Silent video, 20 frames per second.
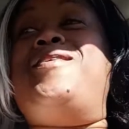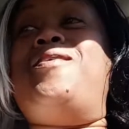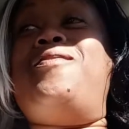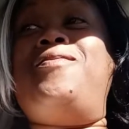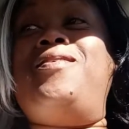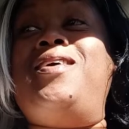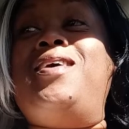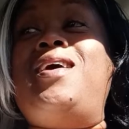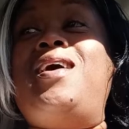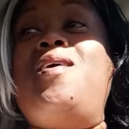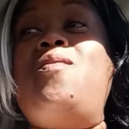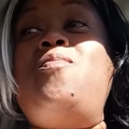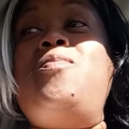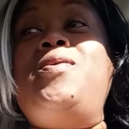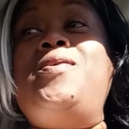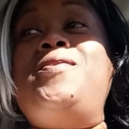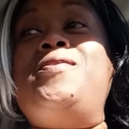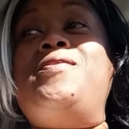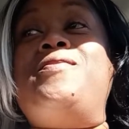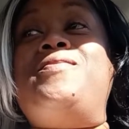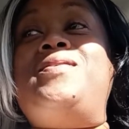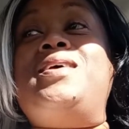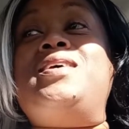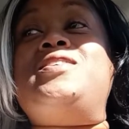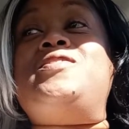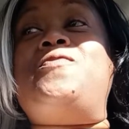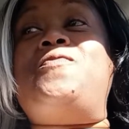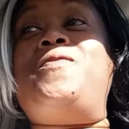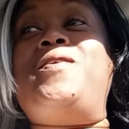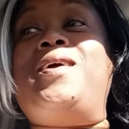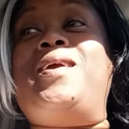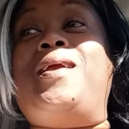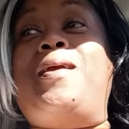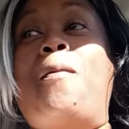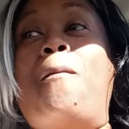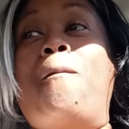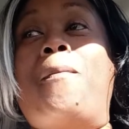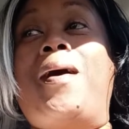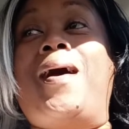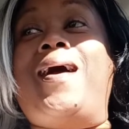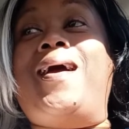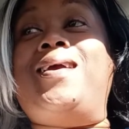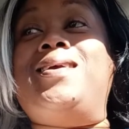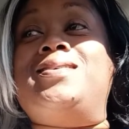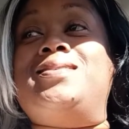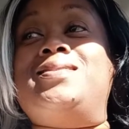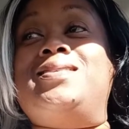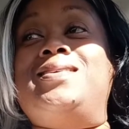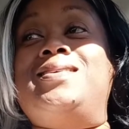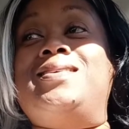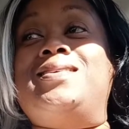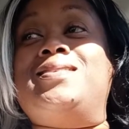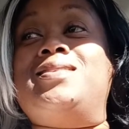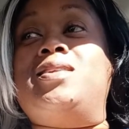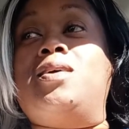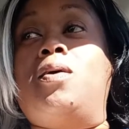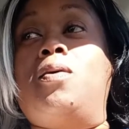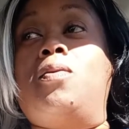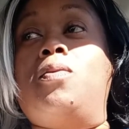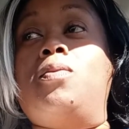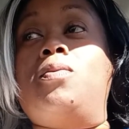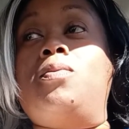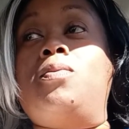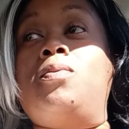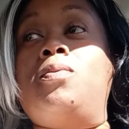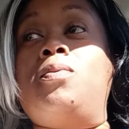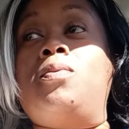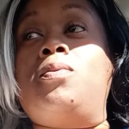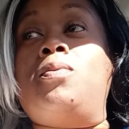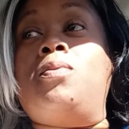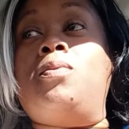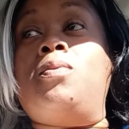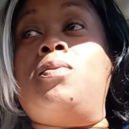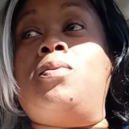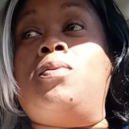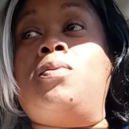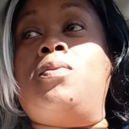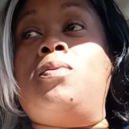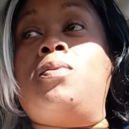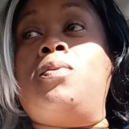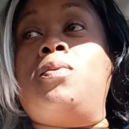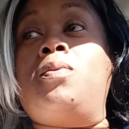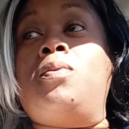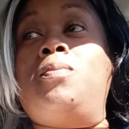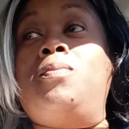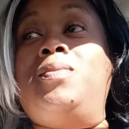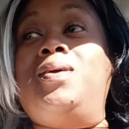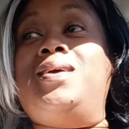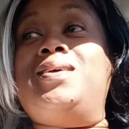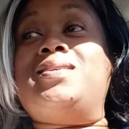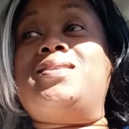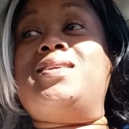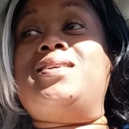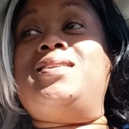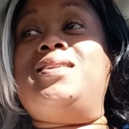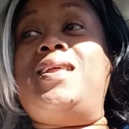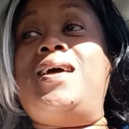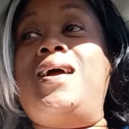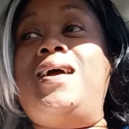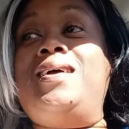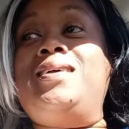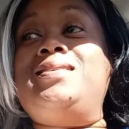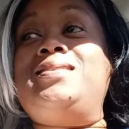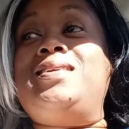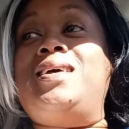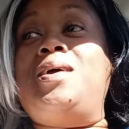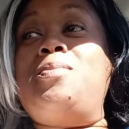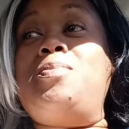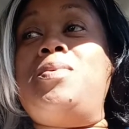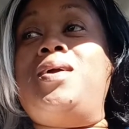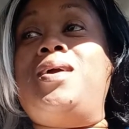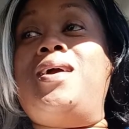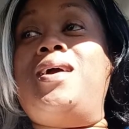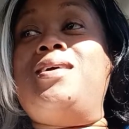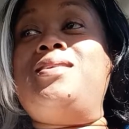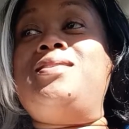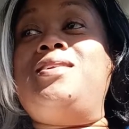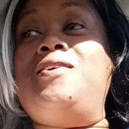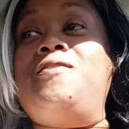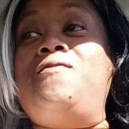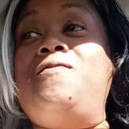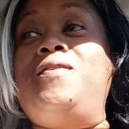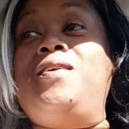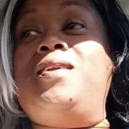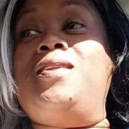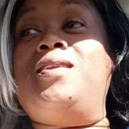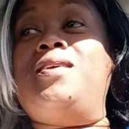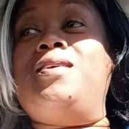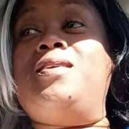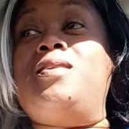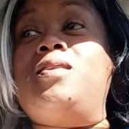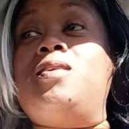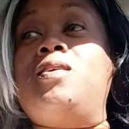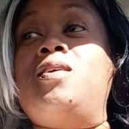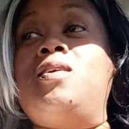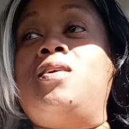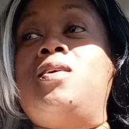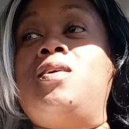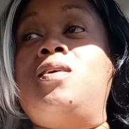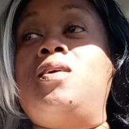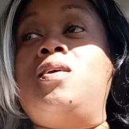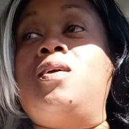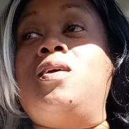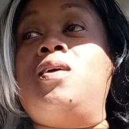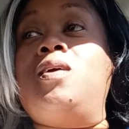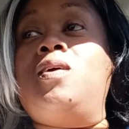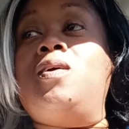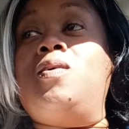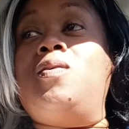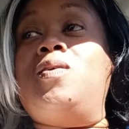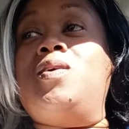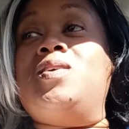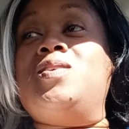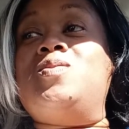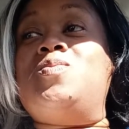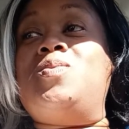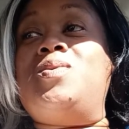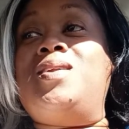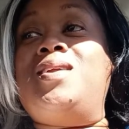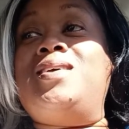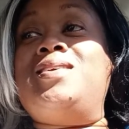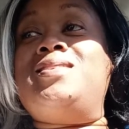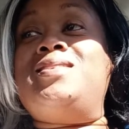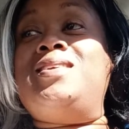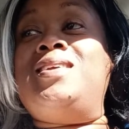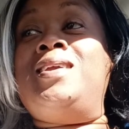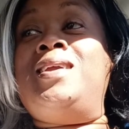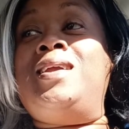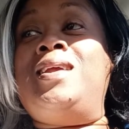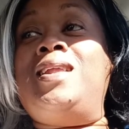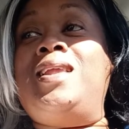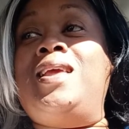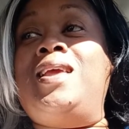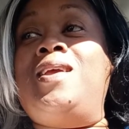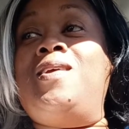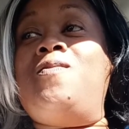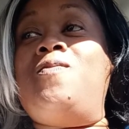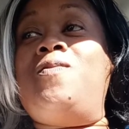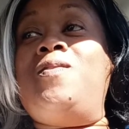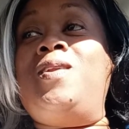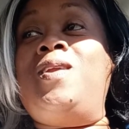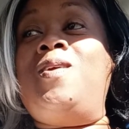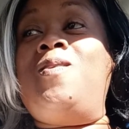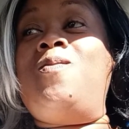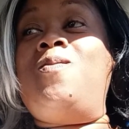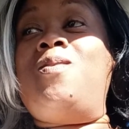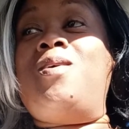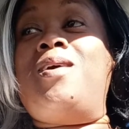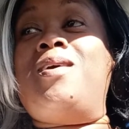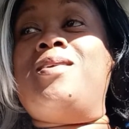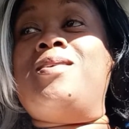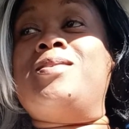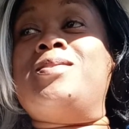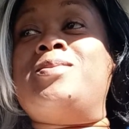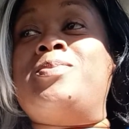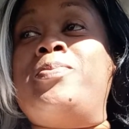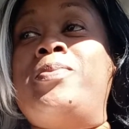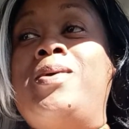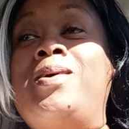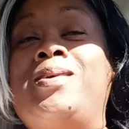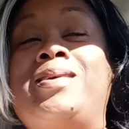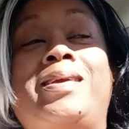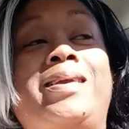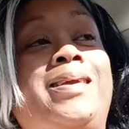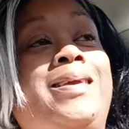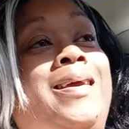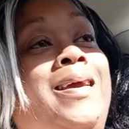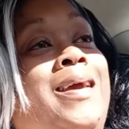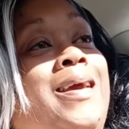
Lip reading: know what? I wonder if that's fucking Pisces though. Because the last time I got that feeling is when I seen Infinite Waters monkey